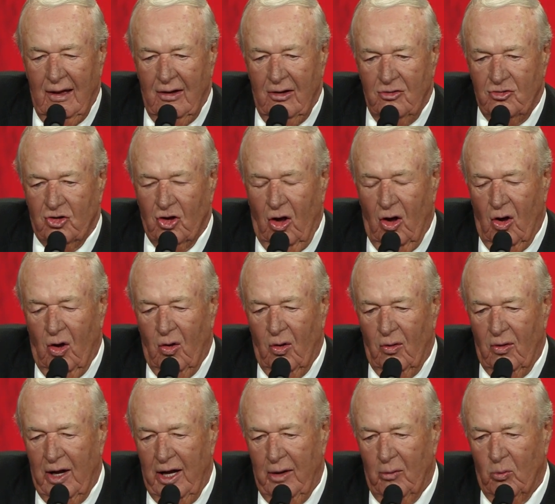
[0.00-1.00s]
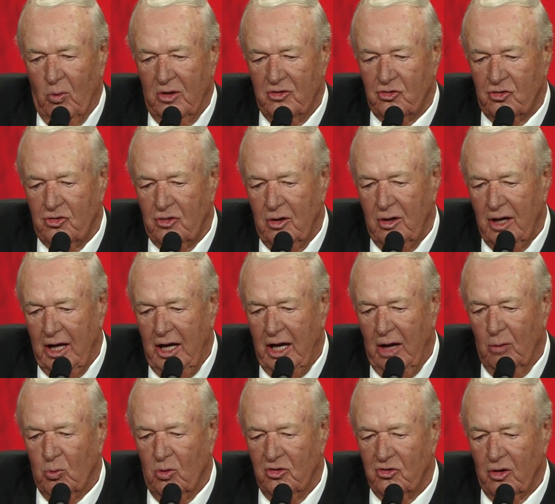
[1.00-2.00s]
So it was
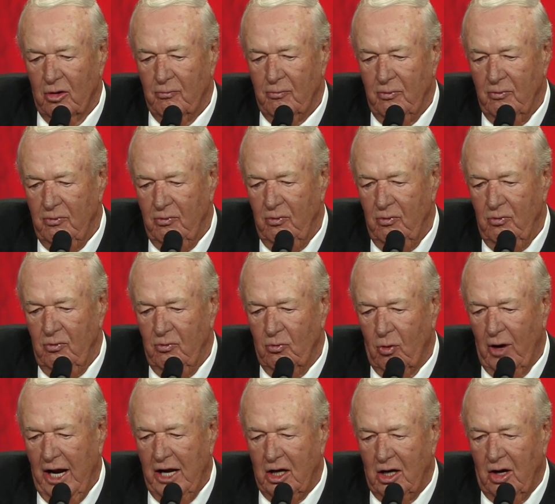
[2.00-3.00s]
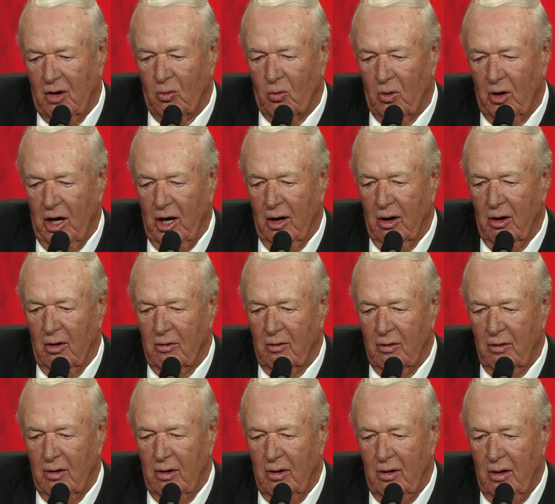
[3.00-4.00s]
a great career.
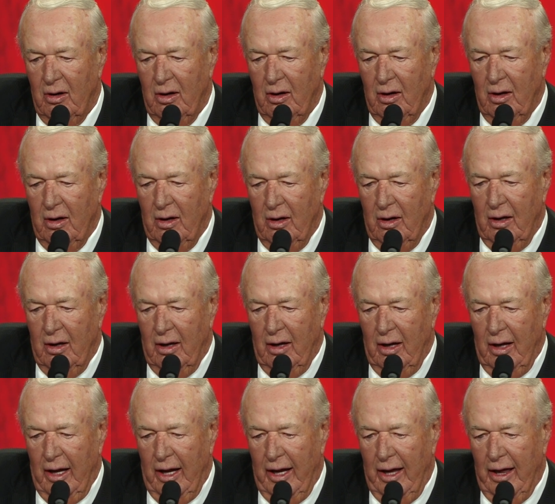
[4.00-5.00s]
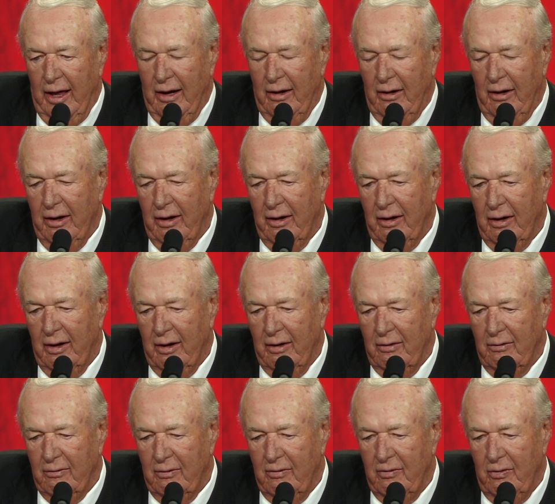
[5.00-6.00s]
And
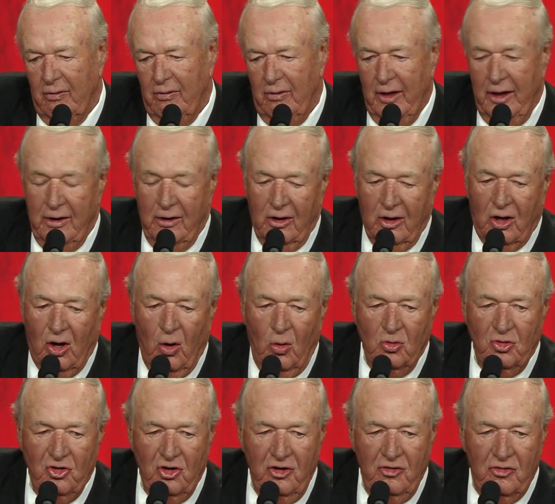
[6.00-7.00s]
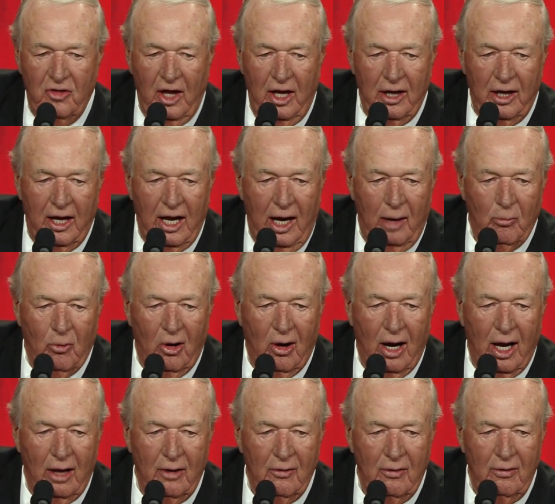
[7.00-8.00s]
then the coaching thing came
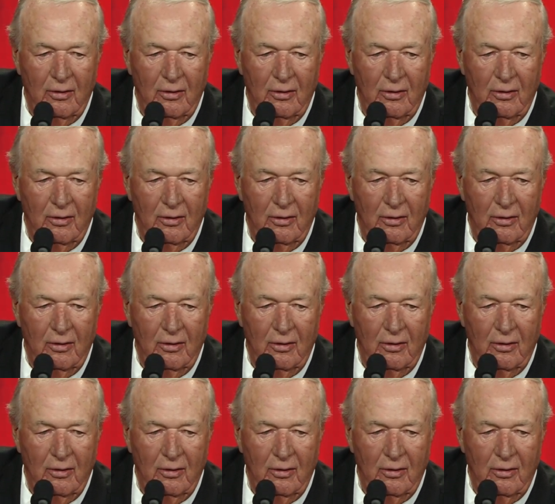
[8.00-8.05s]
around.